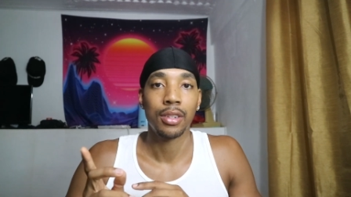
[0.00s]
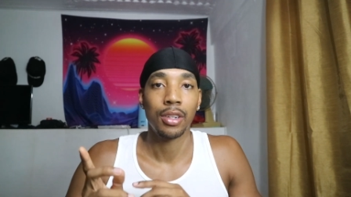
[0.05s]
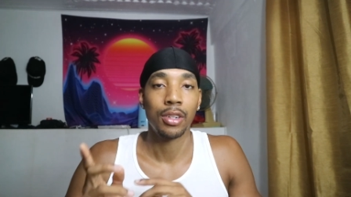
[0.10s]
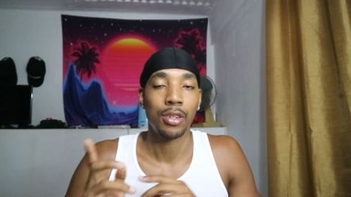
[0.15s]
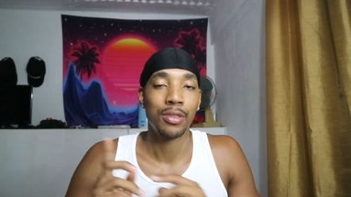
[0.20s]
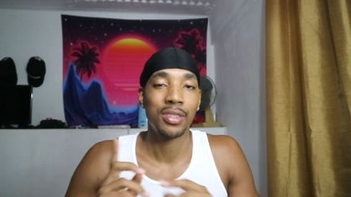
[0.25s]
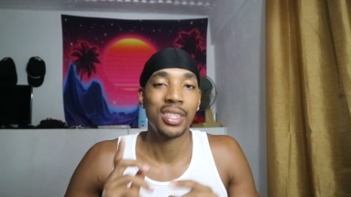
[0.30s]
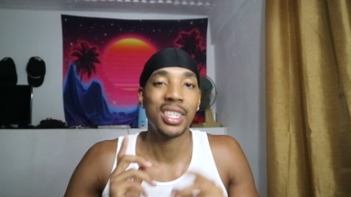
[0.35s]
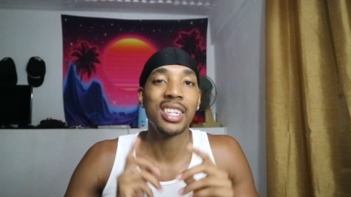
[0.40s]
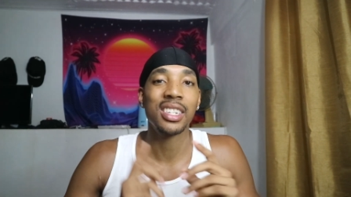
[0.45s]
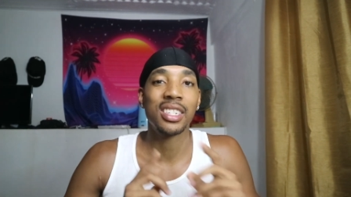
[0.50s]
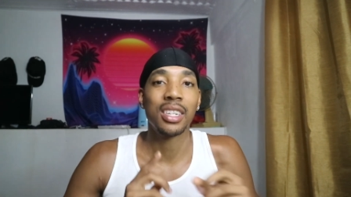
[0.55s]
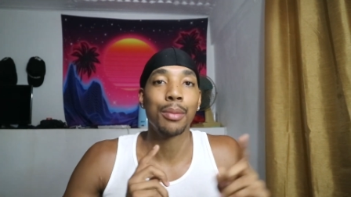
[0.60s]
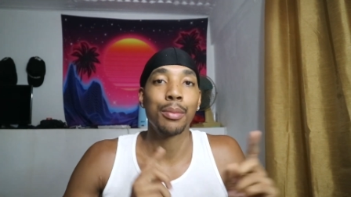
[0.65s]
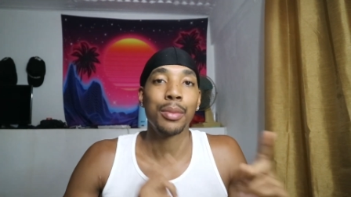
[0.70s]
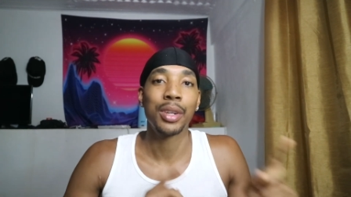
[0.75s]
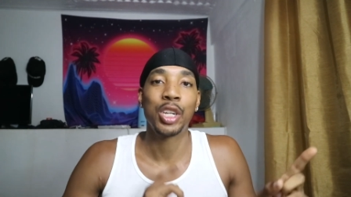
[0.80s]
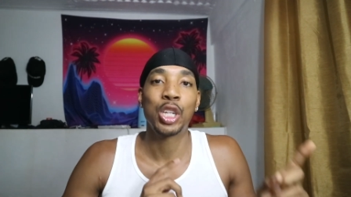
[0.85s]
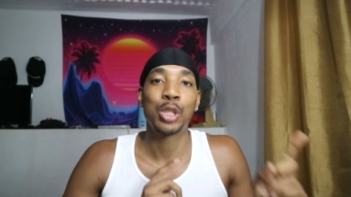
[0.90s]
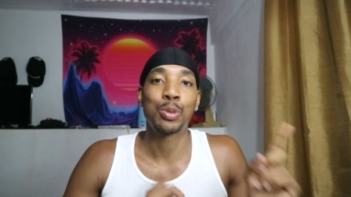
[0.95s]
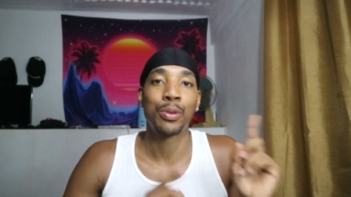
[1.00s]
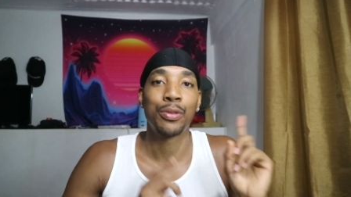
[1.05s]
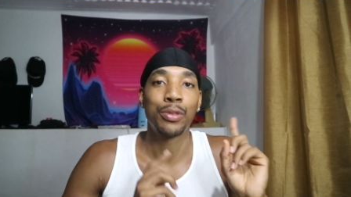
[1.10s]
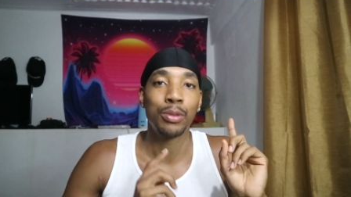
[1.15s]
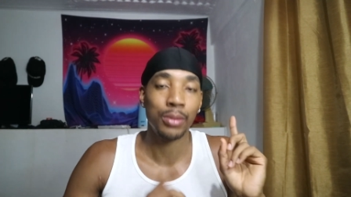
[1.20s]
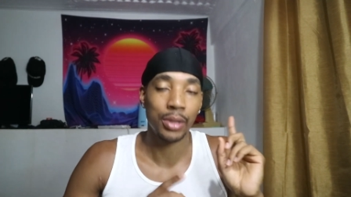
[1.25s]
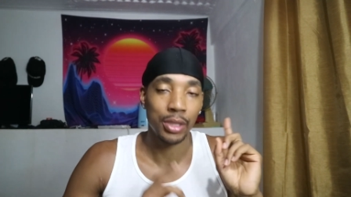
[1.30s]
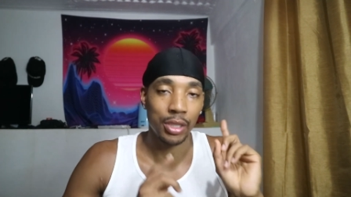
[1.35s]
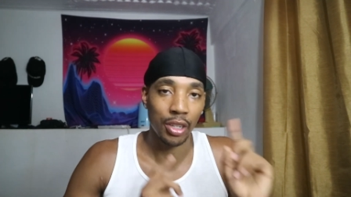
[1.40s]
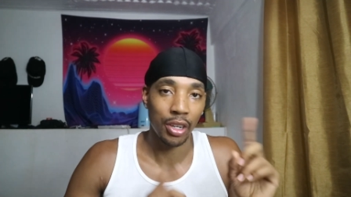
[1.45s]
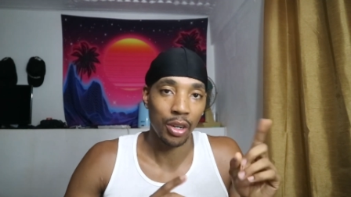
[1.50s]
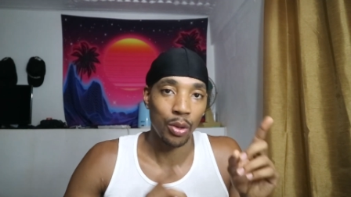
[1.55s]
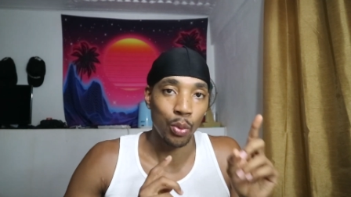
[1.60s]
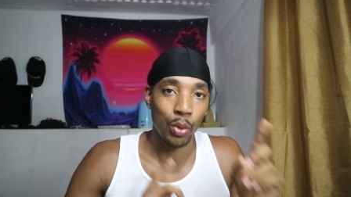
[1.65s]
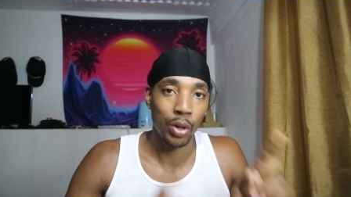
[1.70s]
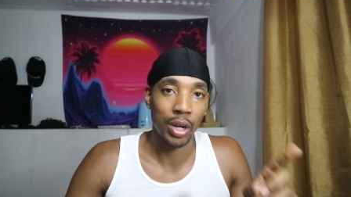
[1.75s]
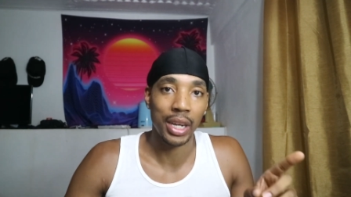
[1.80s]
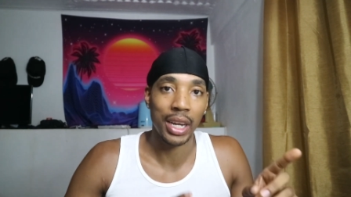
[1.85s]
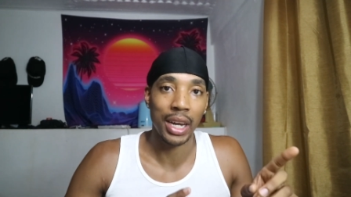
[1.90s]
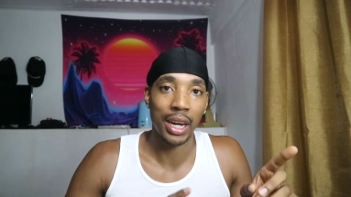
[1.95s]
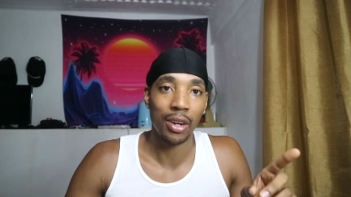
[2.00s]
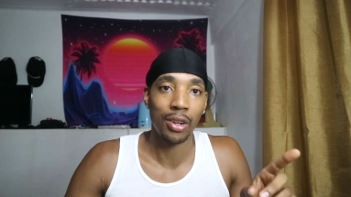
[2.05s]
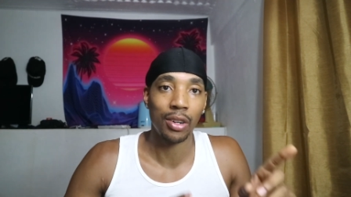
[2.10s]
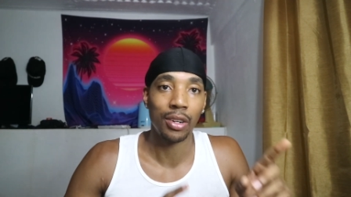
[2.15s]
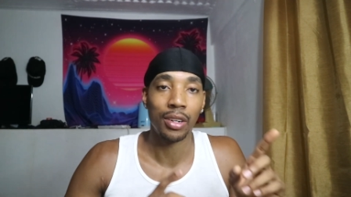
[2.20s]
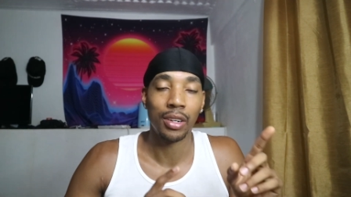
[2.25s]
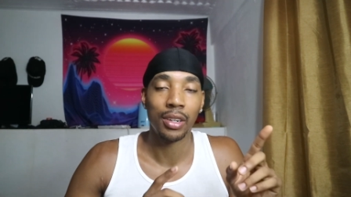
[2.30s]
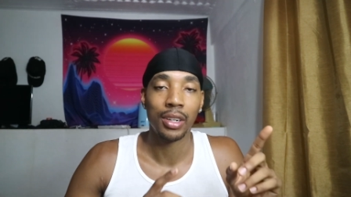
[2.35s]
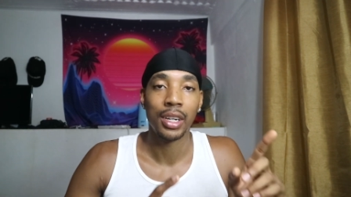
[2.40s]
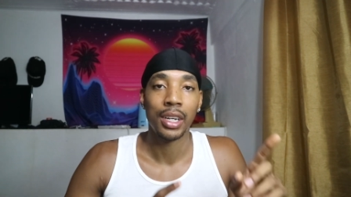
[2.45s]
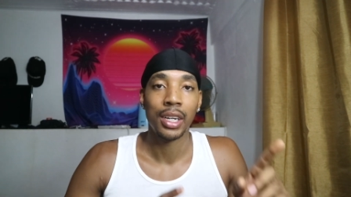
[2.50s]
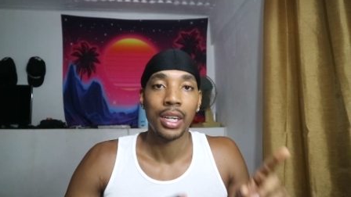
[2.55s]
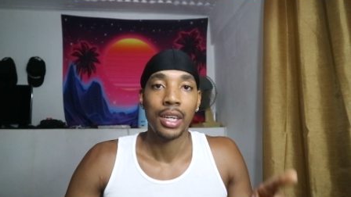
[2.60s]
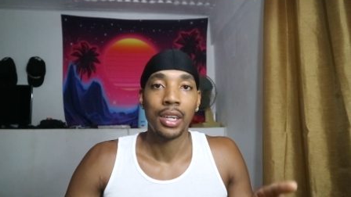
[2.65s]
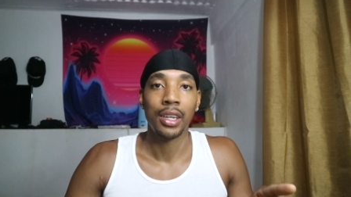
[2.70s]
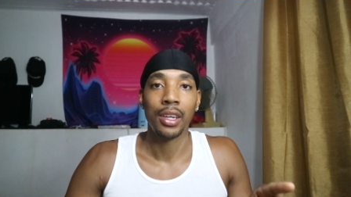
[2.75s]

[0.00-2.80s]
So you've seen somebody else perform a certain workout or,